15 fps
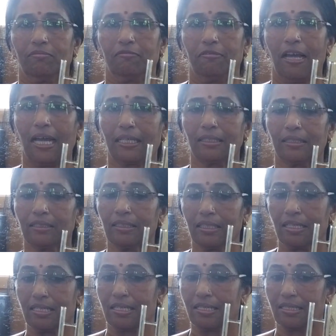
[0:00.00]
factor, that
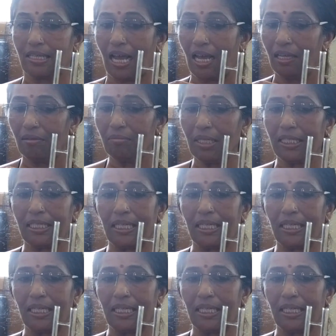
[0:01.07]
is the time it